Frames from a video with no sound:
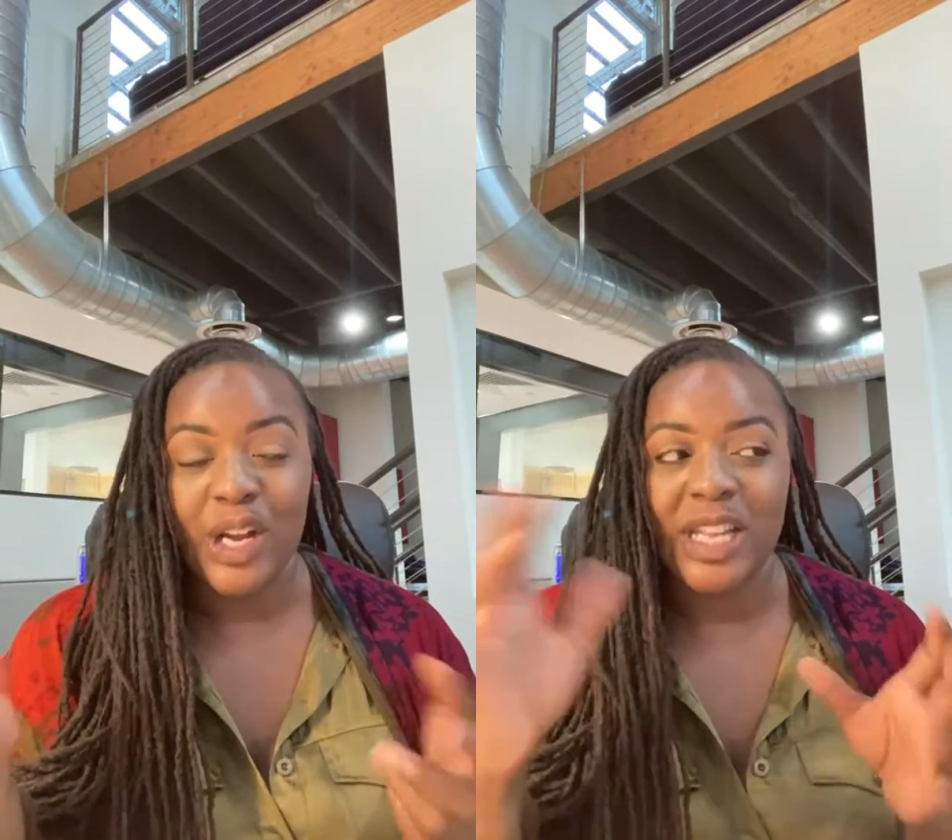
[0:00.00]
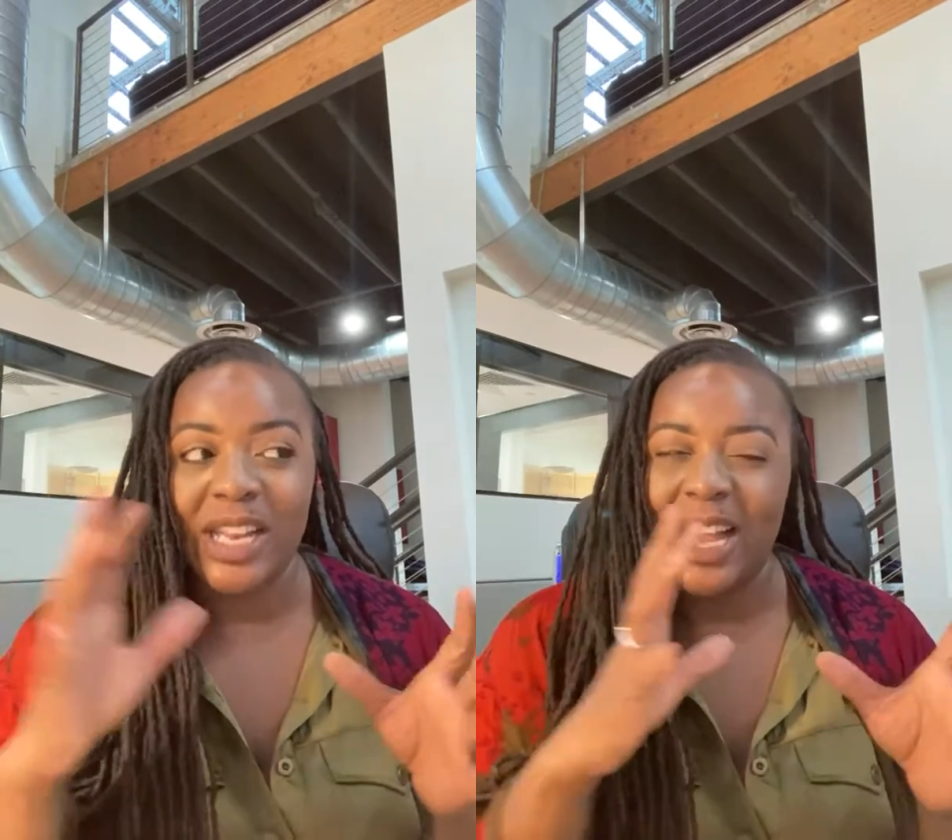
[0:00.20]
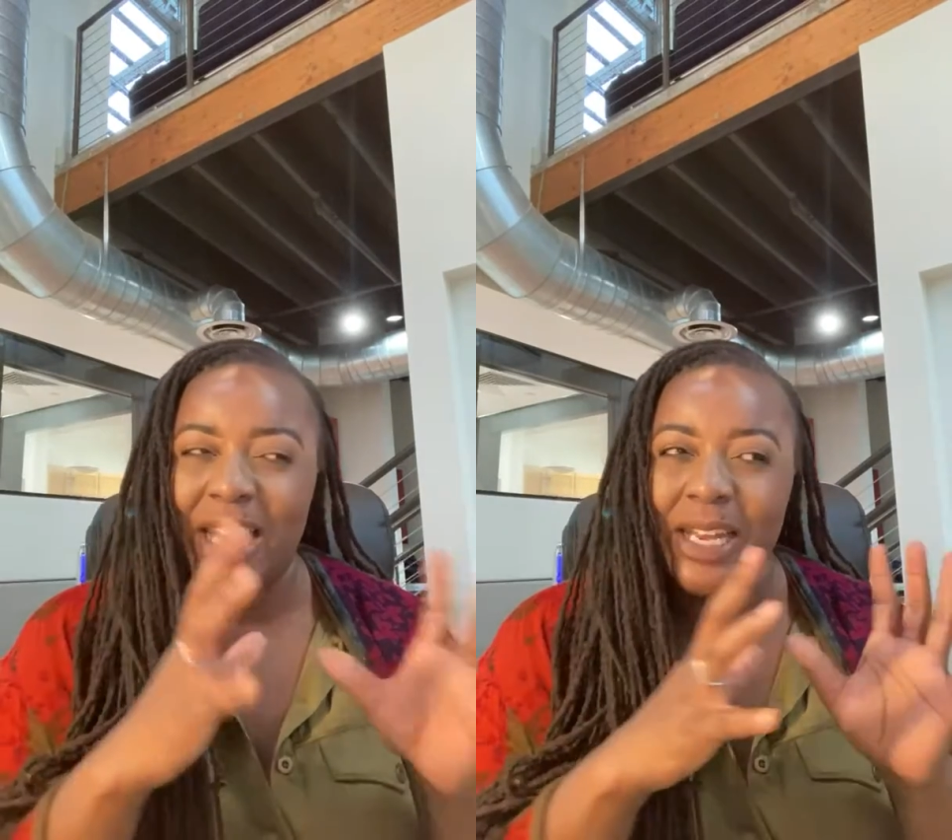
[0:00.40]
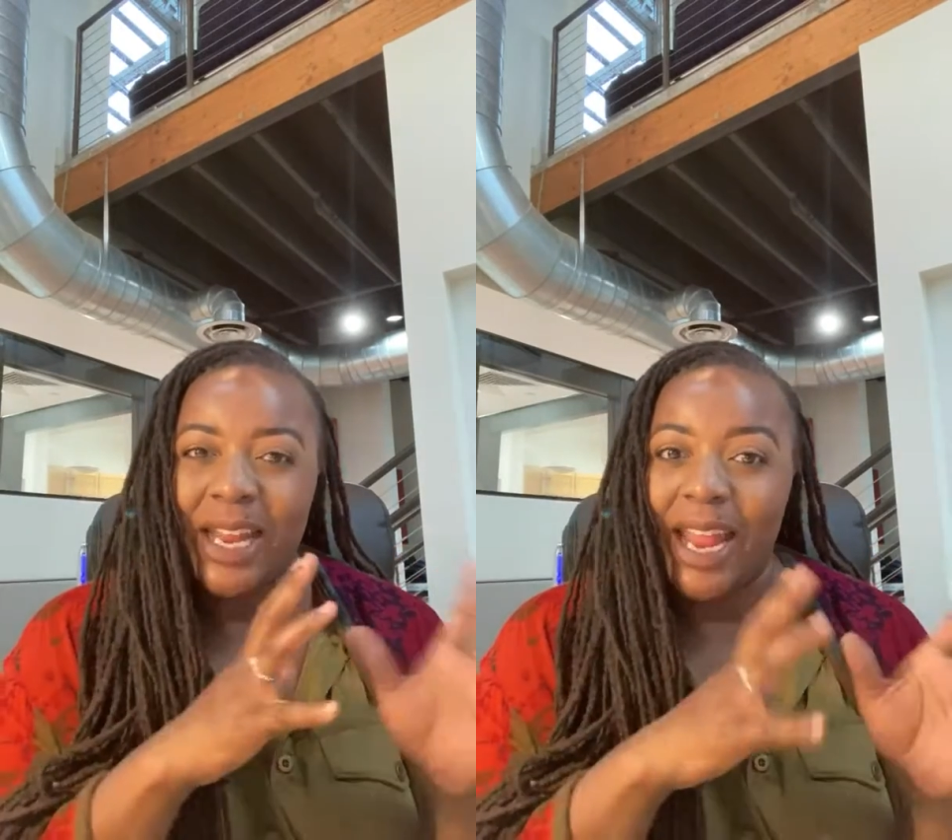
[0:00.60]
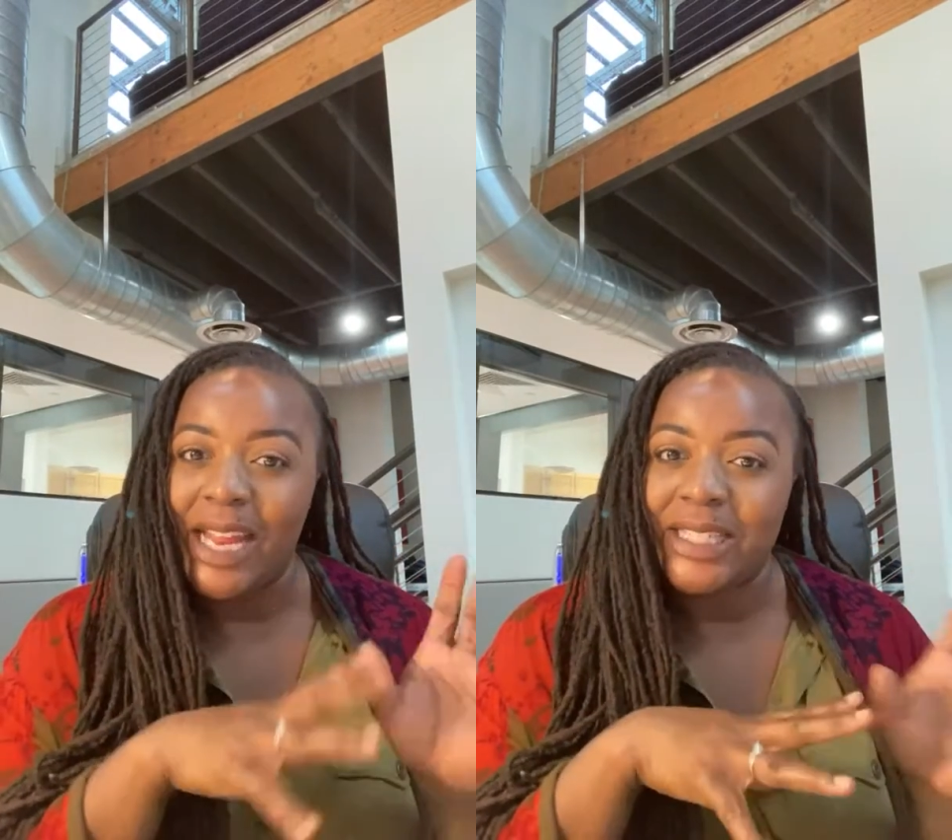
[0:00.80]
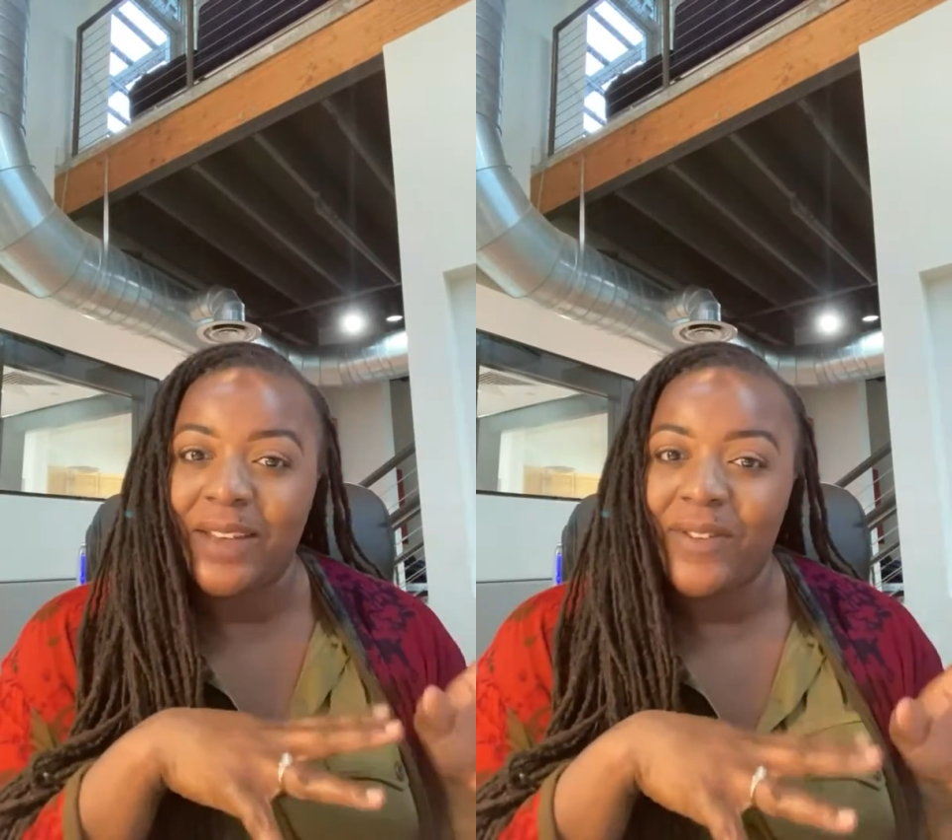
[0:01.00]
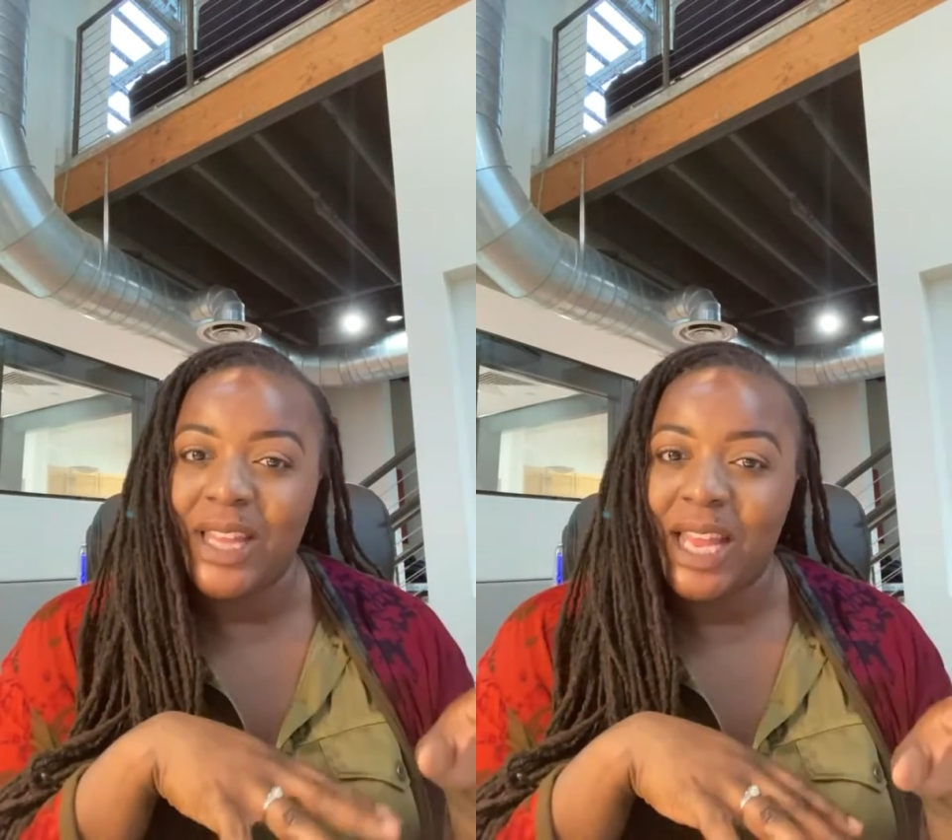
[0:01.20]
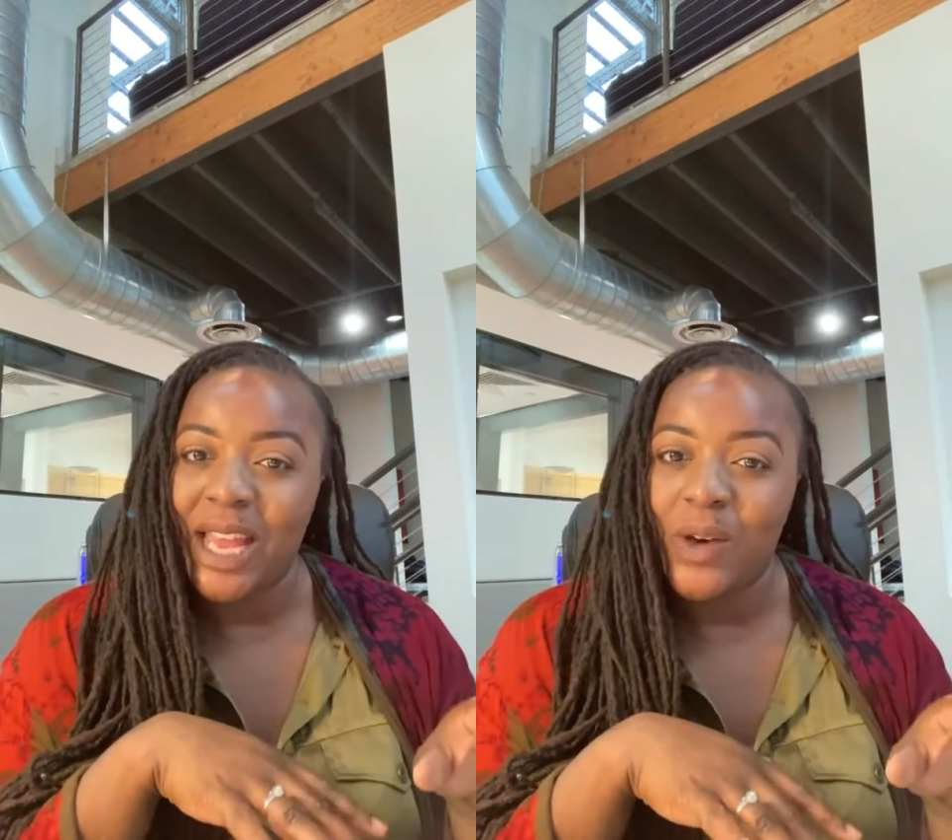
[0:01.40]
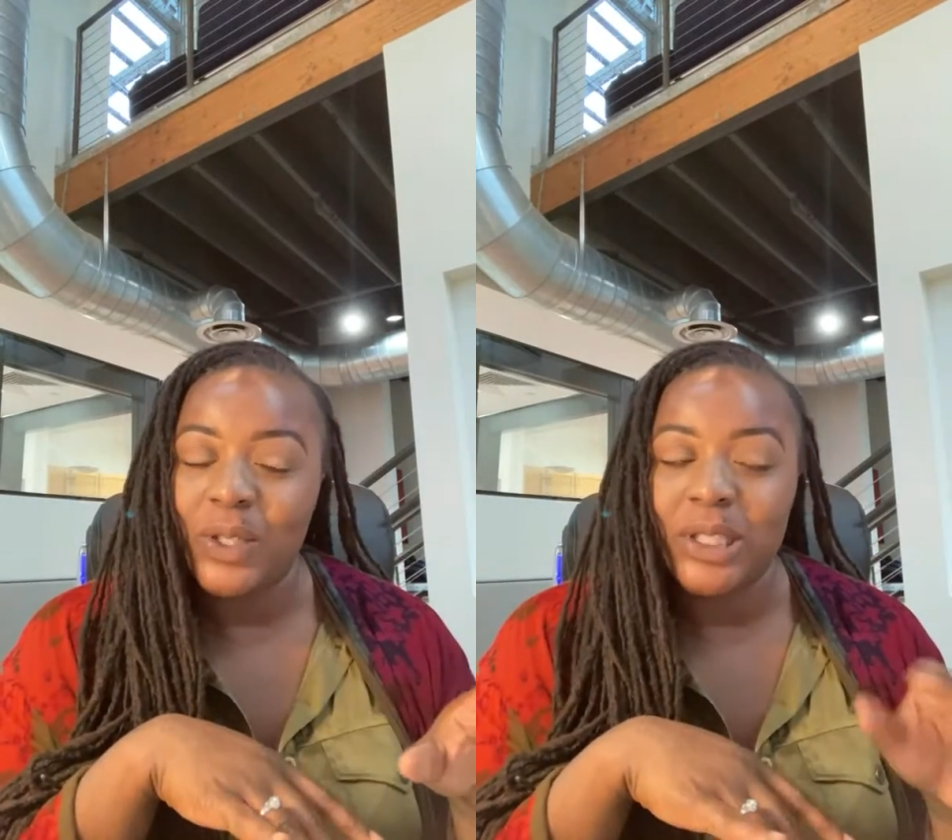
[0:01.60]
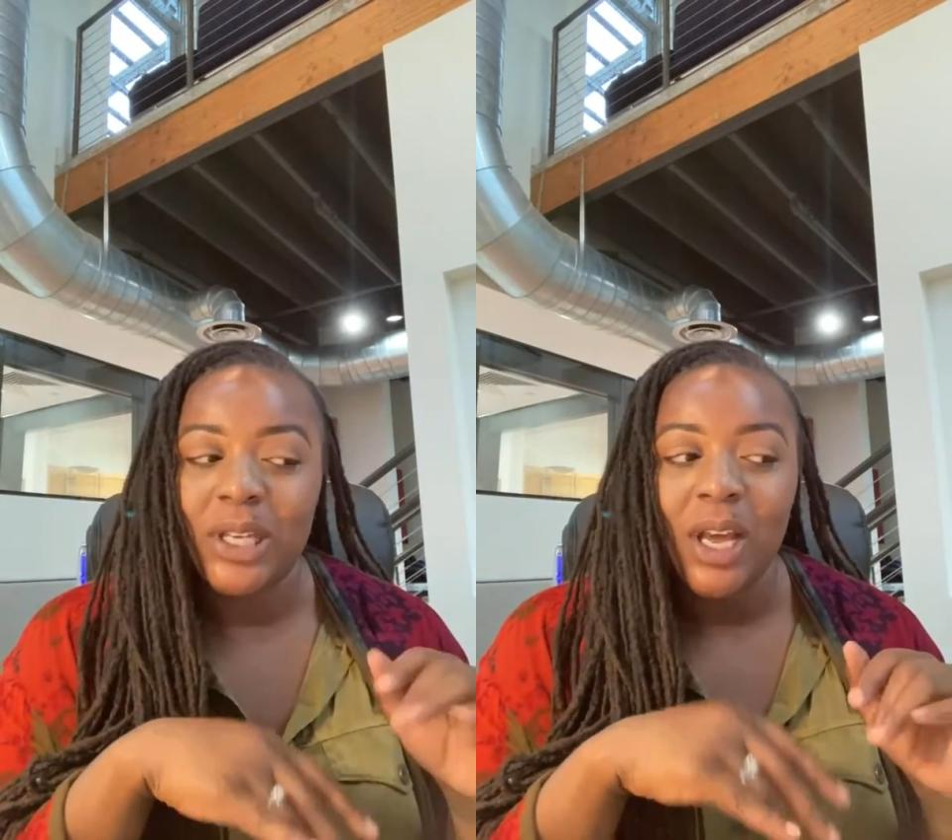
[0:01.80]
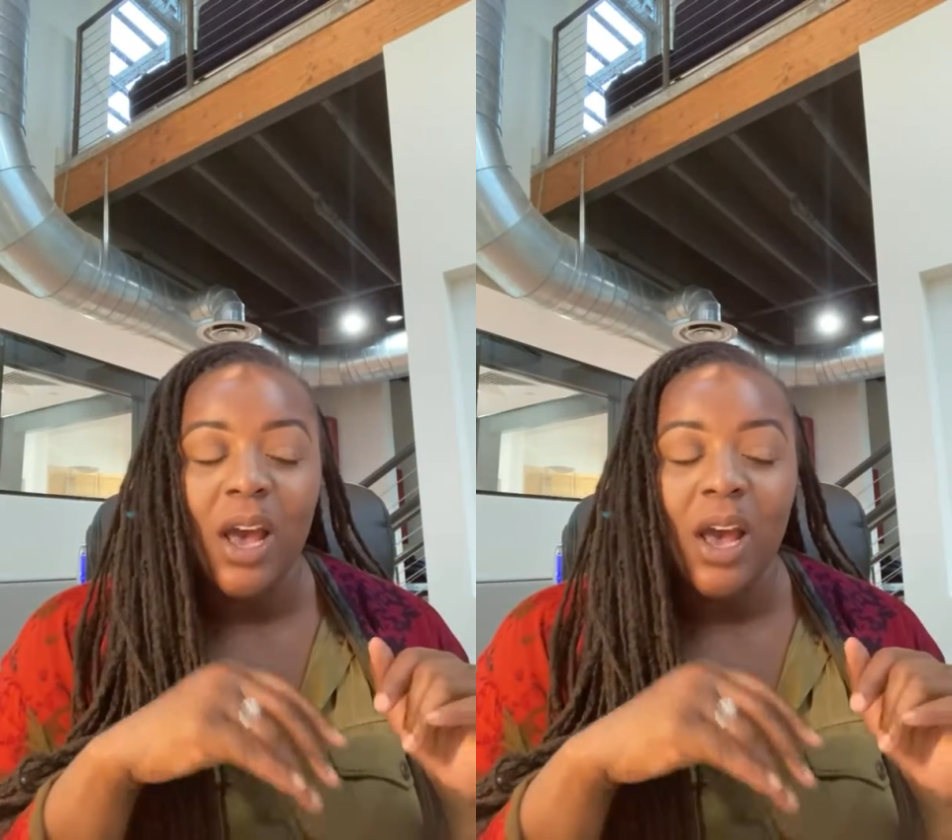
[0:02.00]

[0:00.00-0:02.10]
then it kind of negates everything else.